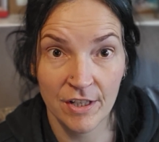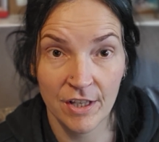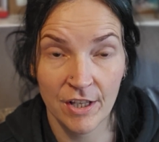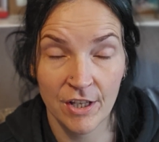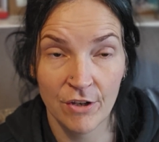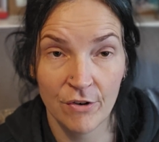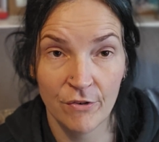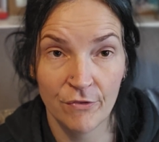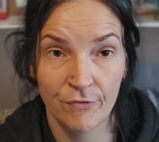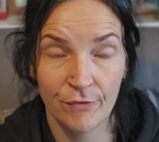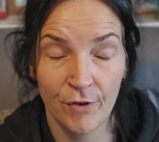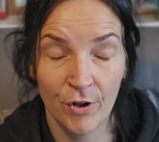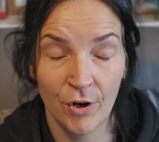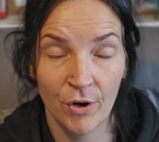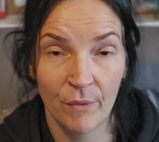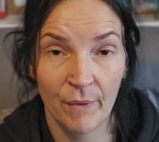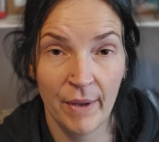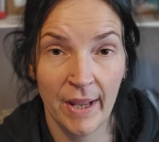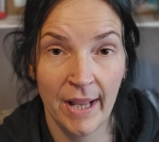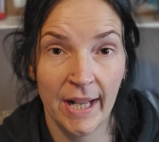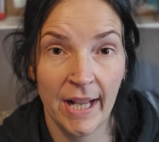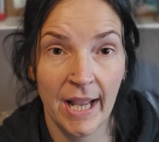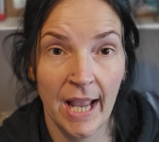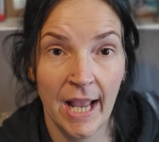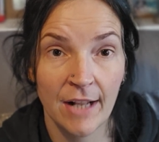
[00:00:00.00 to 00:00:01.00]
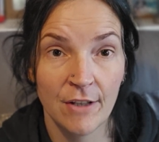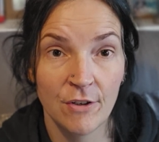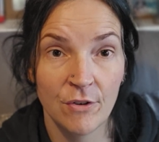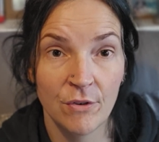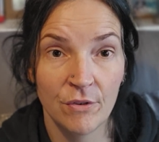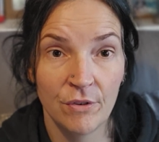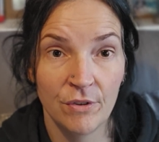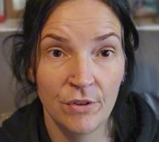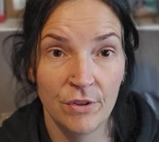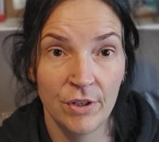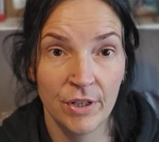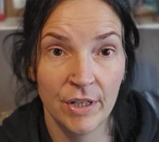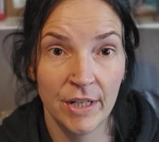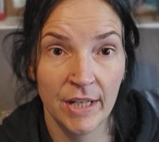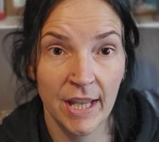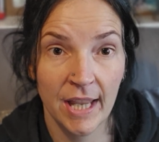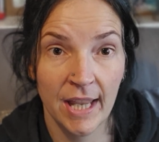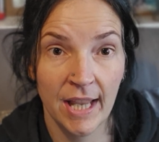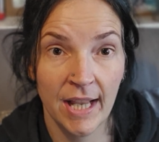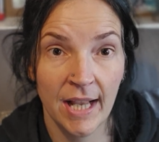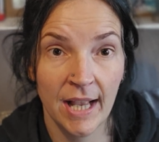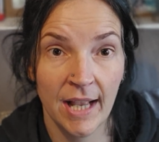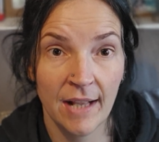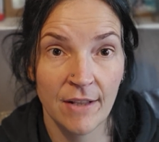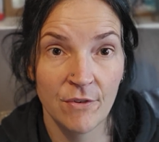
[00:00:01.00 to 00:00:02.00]
that you're following and you're
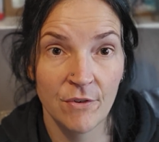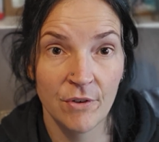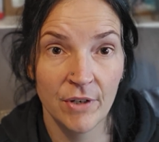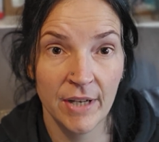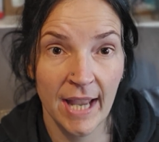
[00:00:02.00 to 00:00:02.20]
looking and you're